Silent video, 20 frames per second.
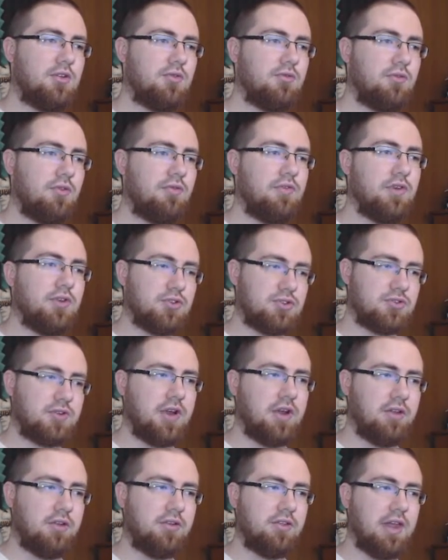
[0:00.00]
reveal
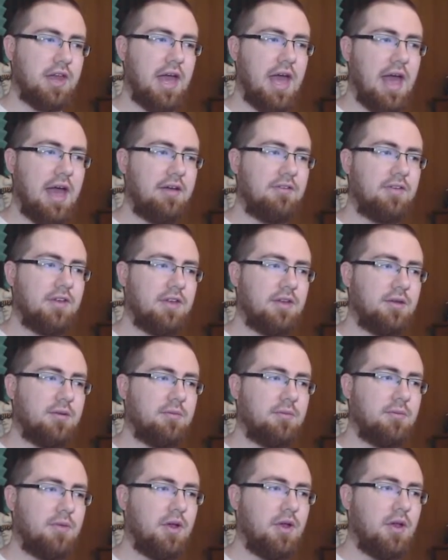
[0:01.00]
trailer they have
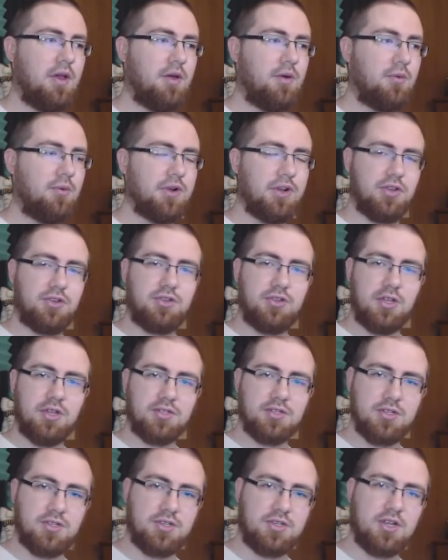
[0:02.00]
him when it
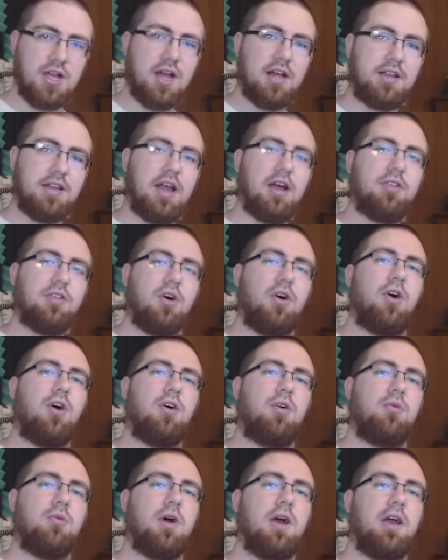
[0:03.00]
does the shot down the
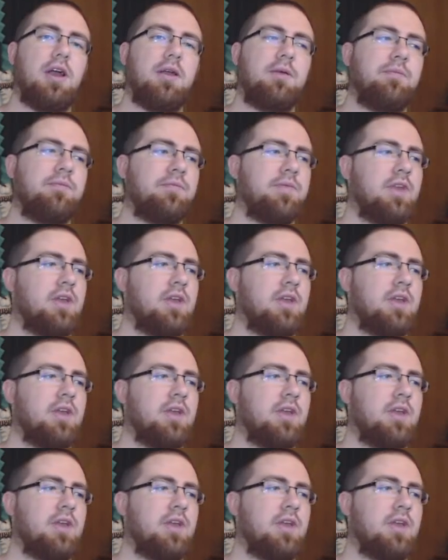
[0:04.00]
hallway.